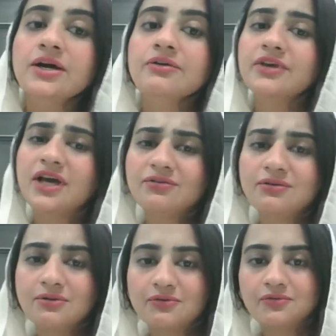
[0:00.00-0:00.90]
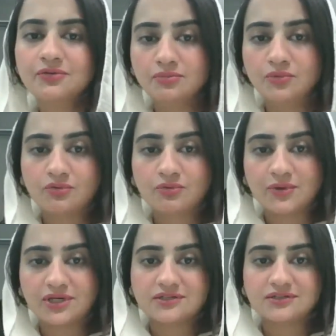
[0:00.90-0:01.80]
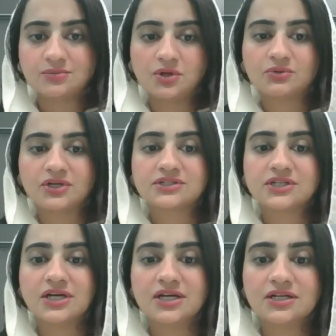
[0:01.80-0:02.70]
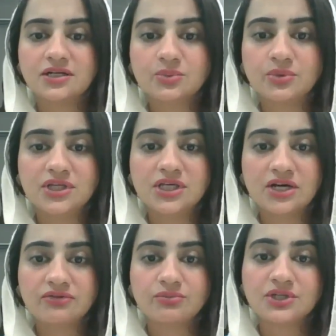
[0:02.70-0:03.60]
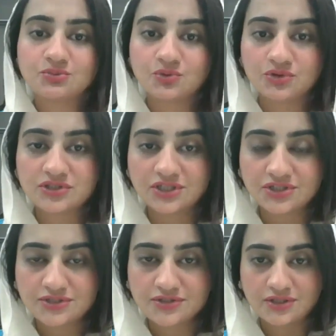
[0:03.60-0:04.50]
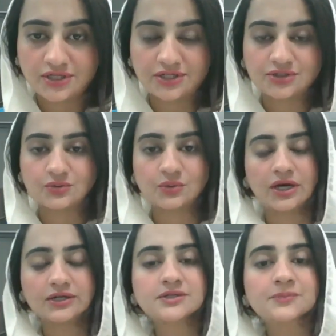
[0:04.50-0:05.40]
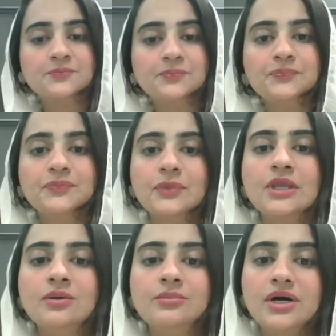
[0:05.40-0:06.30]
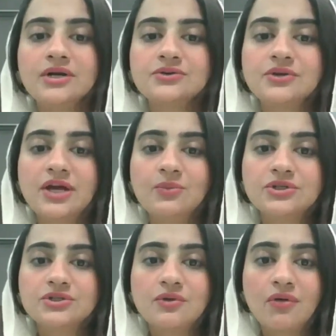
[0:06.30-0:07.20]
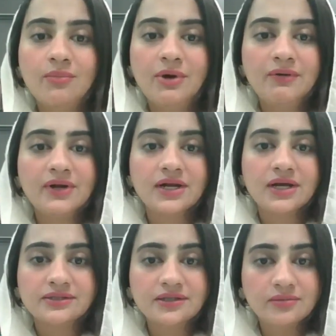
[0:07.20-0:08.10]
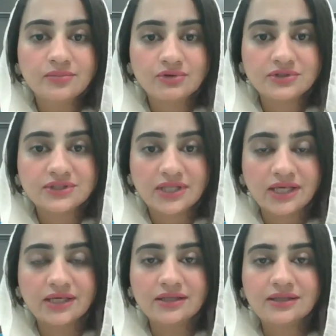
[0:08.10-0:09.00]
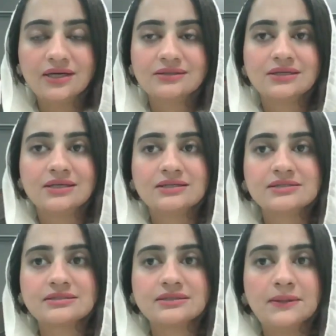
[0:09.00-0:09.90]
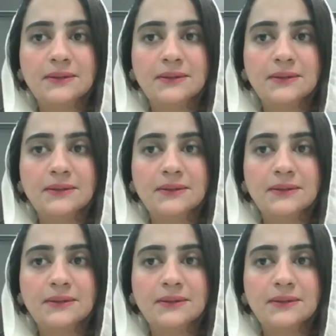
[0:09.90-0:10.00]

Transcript: We have a lot of more queries about it, and we have much more discussions related to that. But today I wanted to talk about another important thing, and that is